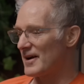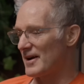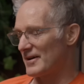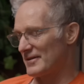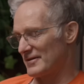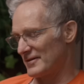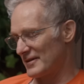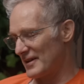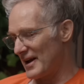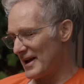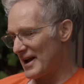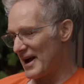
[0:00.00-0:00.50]

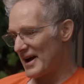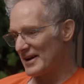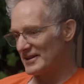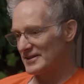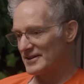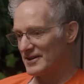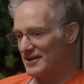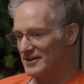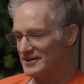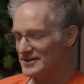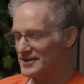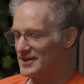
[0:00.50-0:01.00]
I
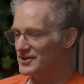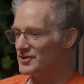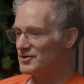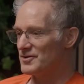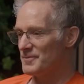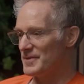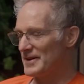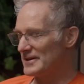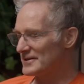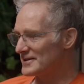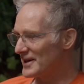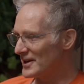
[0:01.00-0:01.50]
continue
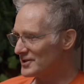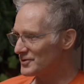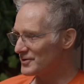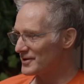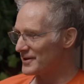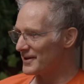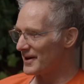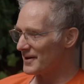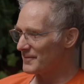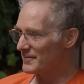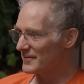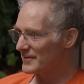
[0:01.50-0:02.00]
to be in touch
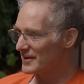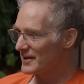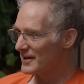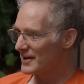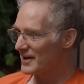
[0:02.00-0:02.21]
with them,